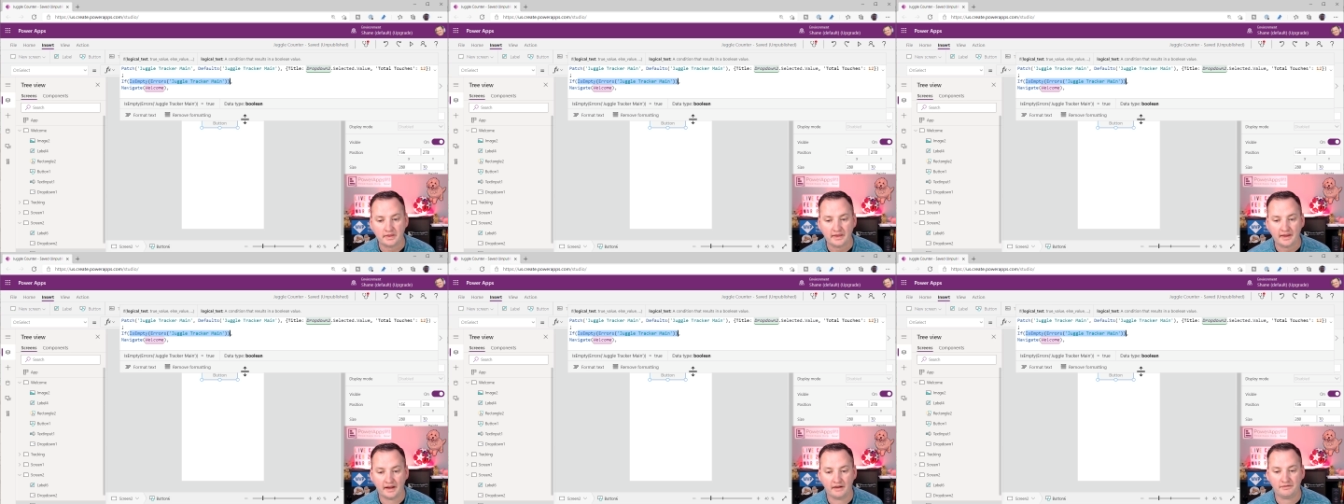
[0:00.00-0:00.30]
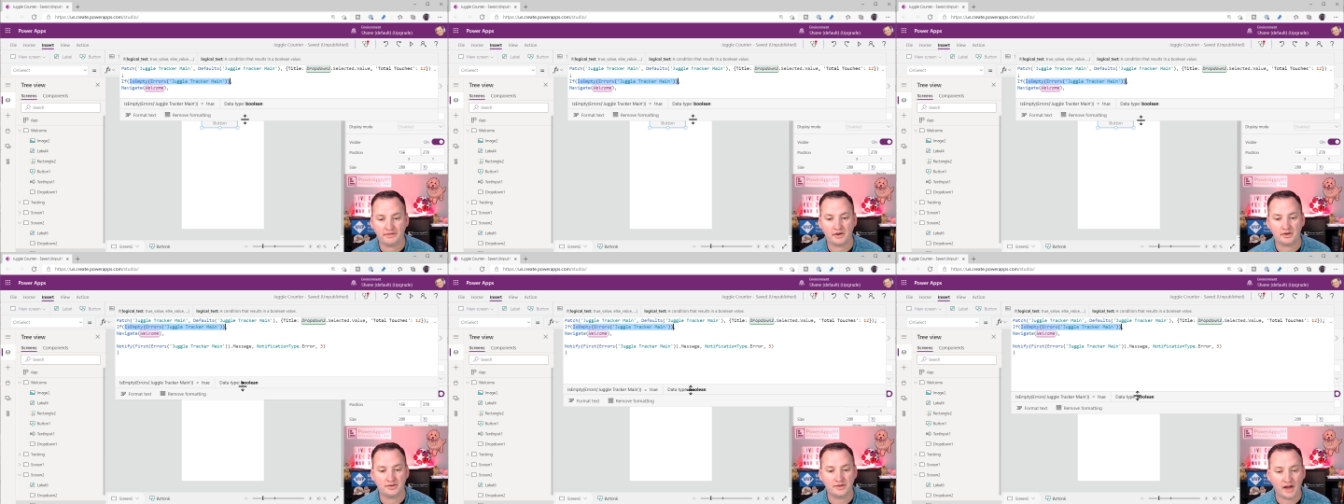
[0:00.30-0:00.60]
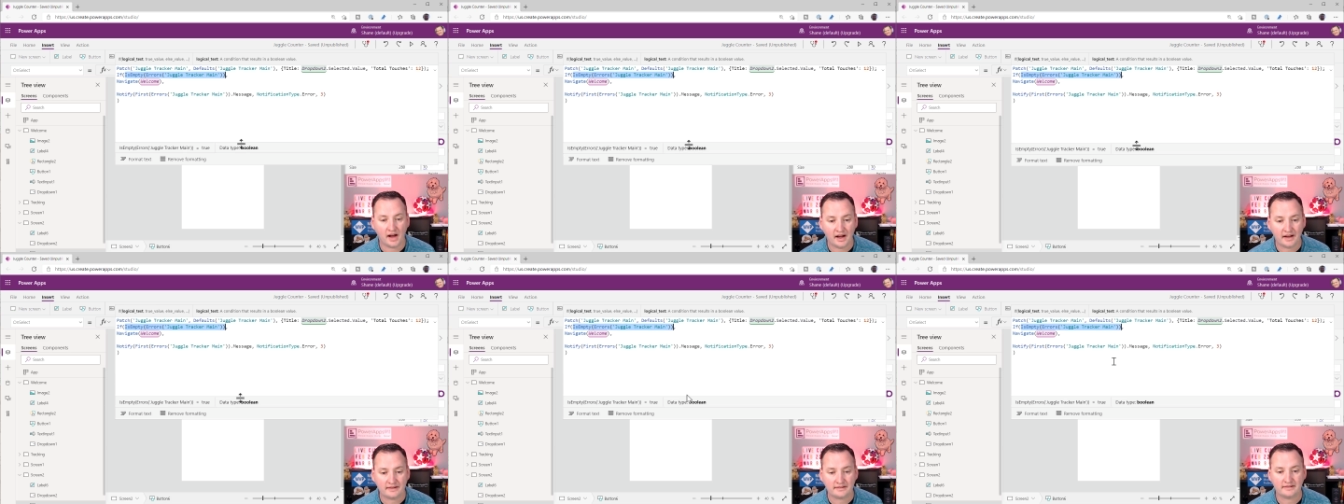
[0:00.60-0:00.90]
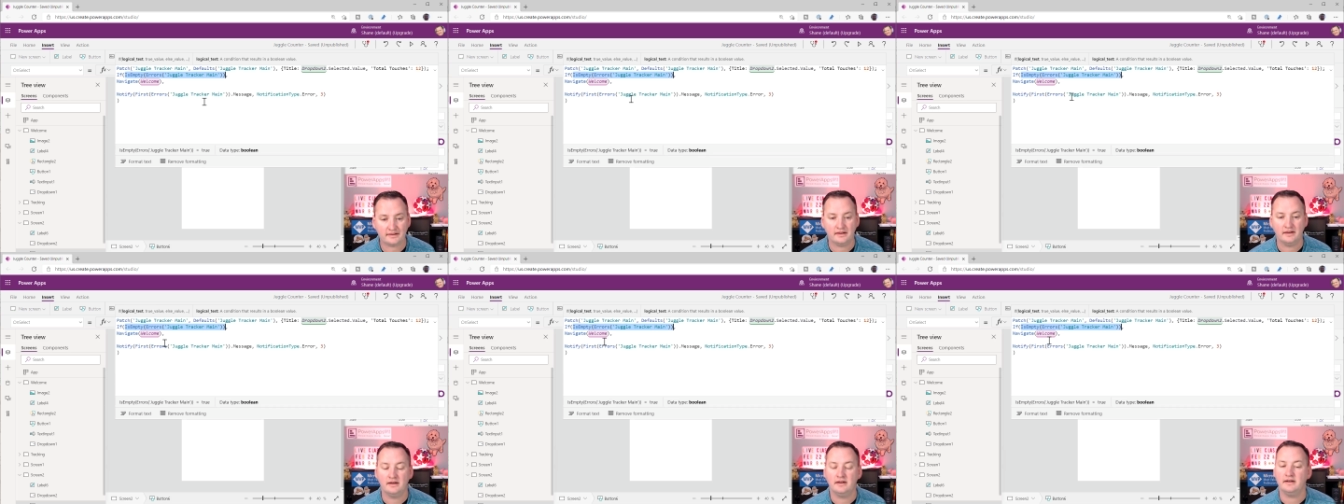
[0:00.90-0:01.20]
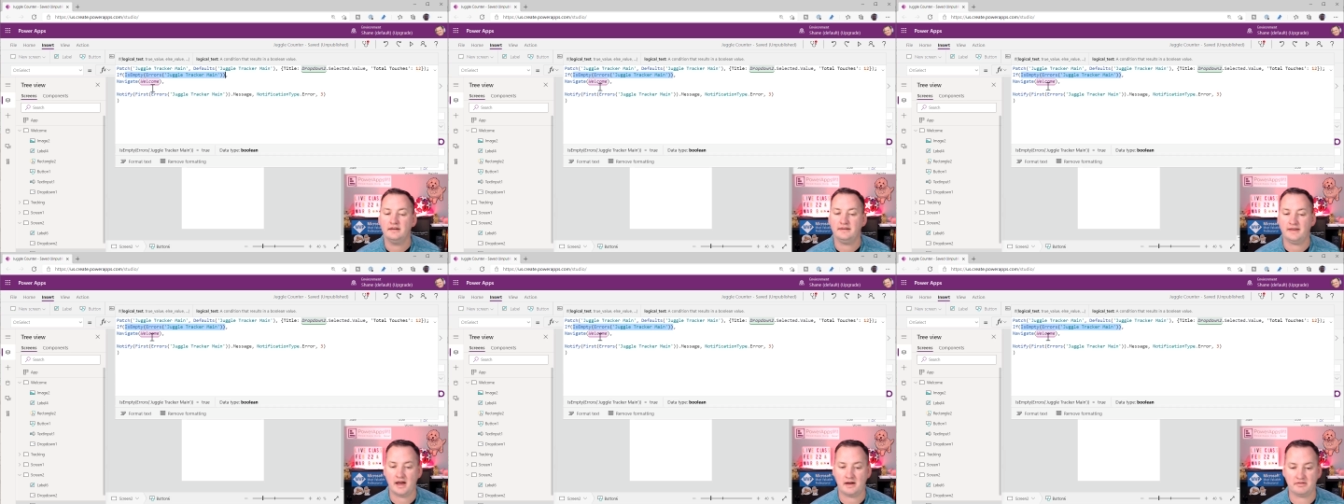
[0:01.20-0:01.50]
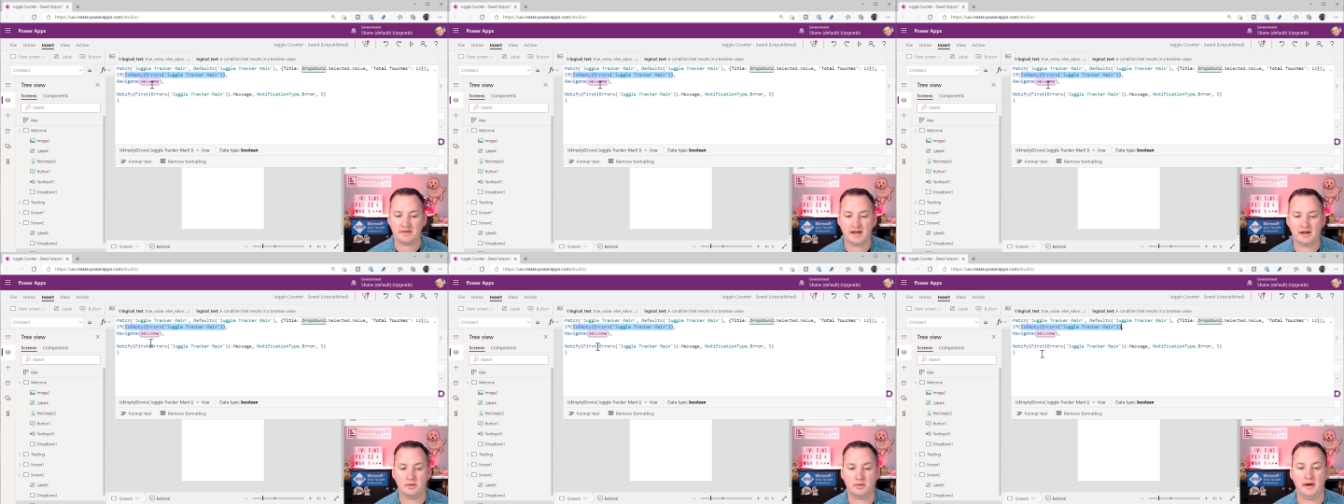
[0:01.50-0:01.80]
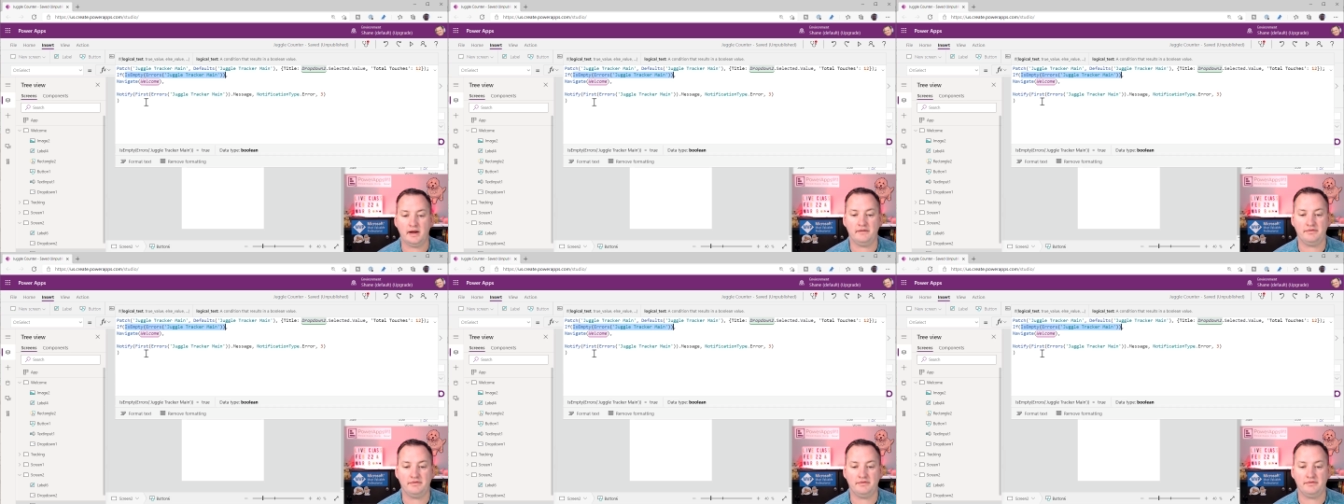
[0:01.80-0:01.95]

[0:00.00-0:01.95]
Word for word: If there's not, navigate away.